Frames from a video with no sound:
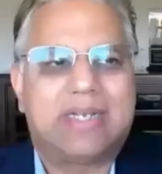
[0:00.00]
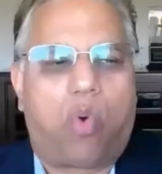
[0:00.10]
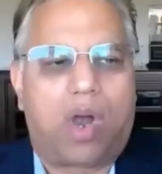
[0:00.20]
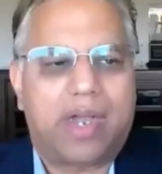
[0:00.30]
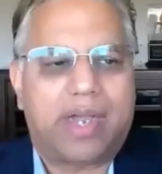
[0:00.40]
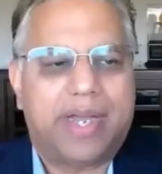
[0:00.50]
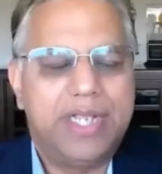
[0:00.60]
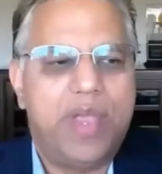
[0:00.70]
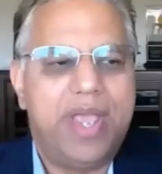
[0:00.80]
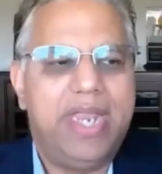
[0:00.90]
work
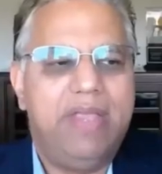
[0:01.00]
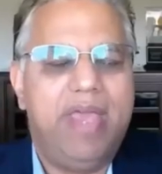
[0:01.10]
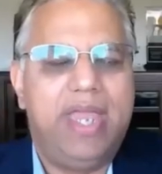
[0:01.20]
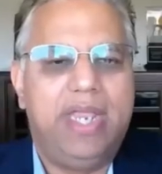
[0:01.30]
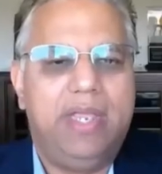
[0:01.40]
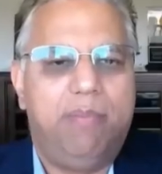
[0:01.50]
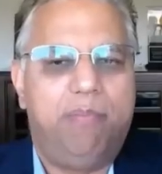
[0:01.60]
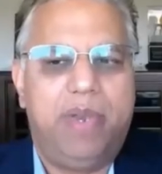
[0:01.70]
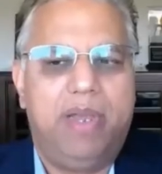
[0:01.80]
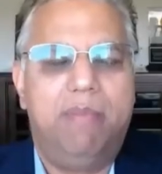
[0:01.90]
is very, very
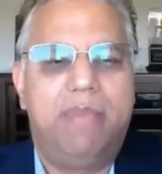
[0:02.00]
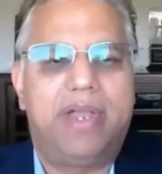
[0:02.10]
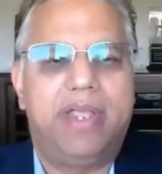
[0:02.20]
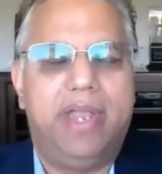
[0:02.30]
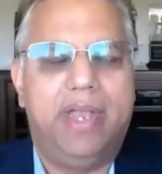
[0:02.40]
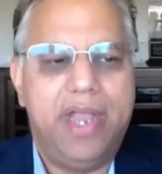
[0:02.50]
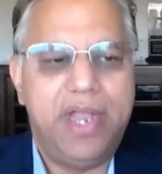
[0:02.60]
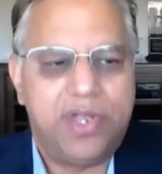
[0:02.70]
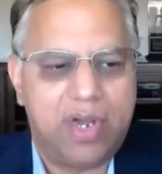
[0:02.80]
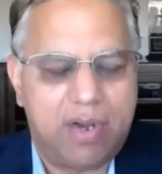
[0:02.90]
preliminary in
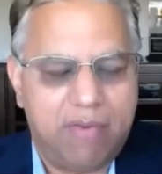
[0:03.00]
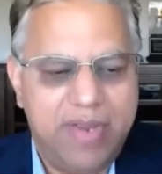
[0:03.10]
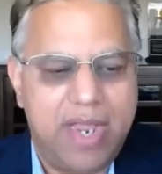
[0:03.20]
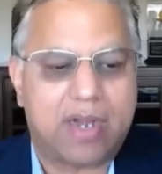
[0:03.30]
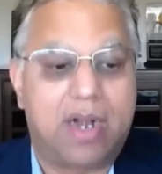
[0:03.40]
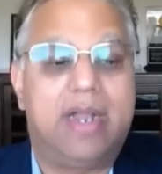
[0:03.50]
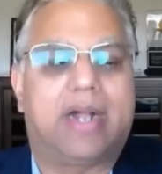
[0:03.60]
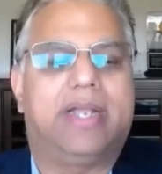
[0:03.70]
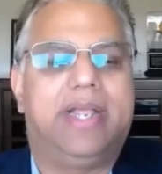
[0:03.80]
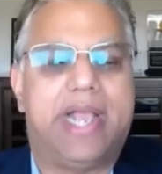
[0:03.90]
nature. We are
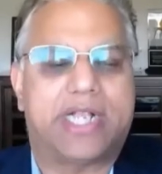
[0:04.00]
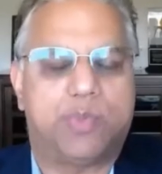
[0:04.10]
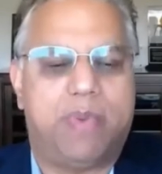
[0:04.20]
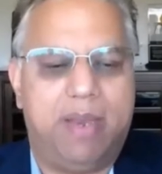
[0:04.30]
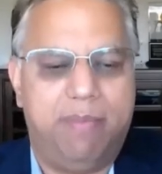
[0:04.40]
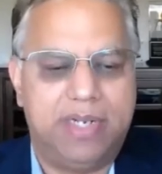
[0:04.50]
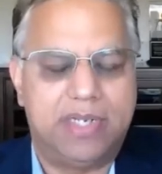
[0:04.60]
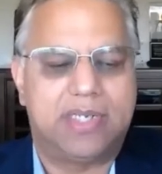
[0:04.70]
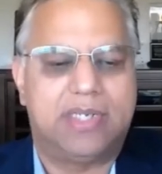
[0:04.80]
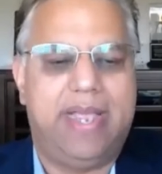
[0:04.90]
conducting
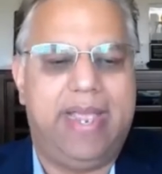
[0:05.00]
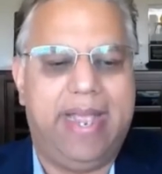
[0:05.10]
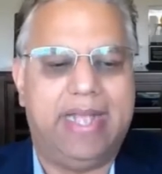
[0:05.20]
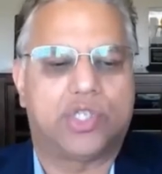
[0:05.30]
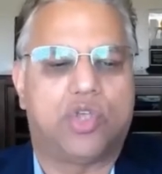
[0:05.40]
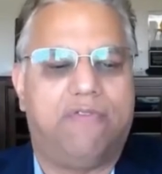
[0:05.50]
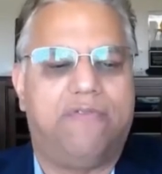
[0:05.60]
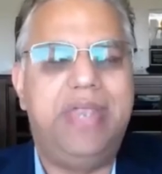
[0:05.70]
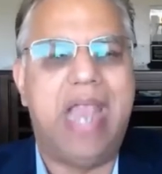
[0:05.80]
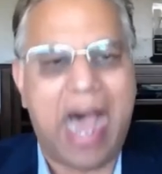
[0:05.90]
experiments as of
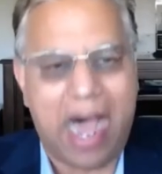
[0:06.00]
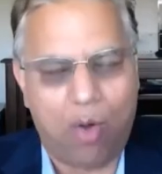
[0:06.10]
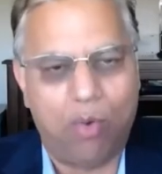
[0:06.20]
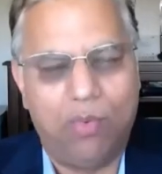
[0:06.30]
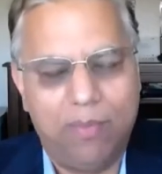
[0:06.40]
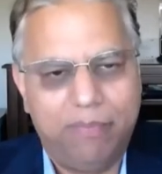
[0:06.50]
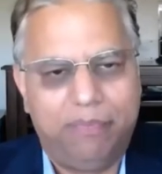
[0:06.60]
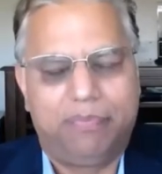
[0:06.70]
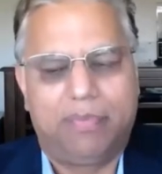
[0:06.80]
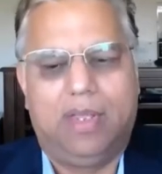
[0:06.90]
now.
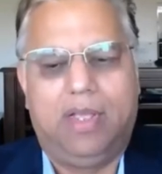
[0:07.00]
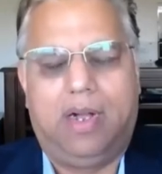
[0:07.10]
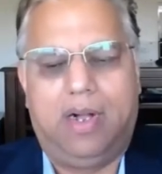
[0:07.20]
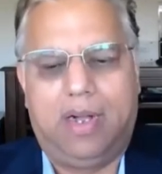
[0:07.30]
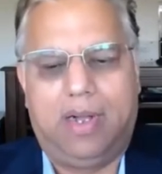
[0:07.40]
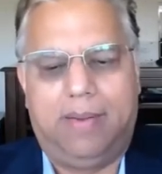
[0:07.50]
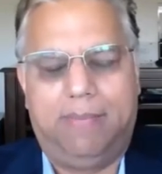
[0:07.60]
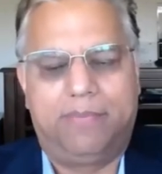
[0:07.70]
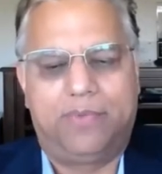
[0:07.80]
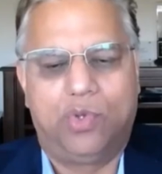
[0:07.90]
Uh,
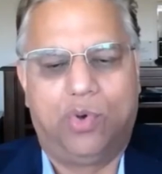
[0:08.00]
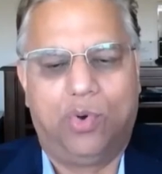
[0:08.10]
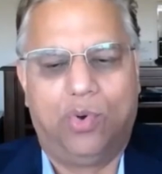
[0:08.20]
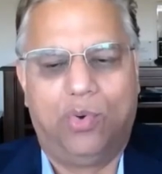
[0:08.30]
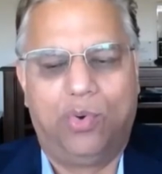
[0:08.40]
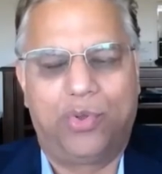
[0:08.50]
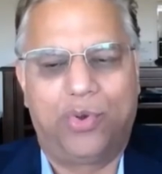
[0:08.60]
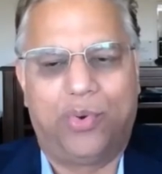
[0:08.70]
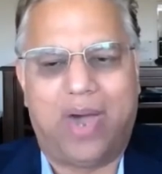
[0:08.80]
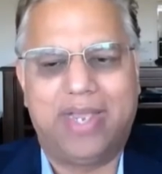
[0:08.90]
so, you
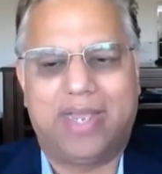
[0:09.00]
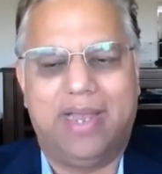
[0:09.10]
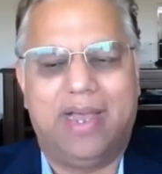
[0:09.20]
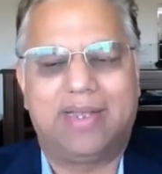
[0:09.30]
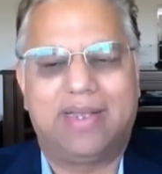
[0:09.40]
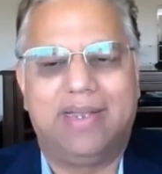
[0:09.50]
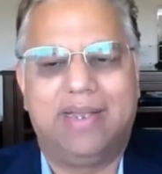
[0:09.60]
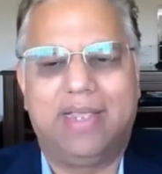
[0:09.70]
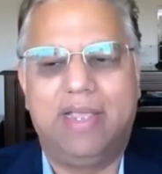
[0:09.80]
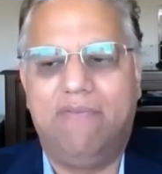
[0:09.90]
know, I cannot
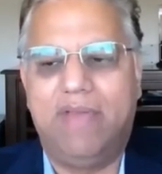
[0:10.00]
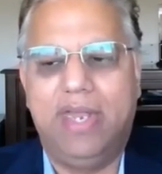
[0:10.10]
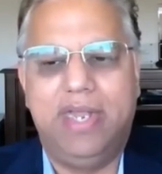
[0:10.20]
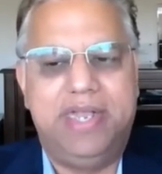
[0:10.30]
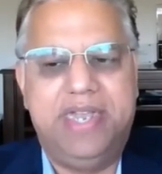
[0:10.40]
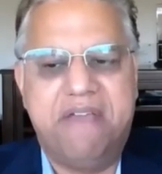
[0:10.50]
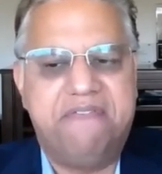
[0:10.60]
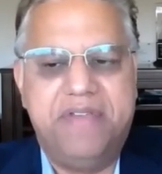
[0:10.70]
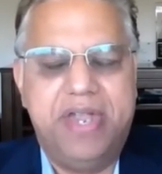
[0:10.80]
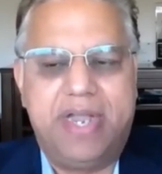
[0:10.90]
give any
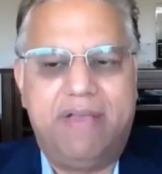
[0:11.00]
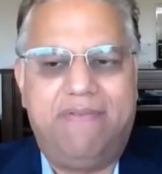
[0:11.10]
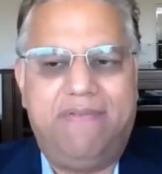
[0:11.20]
definitive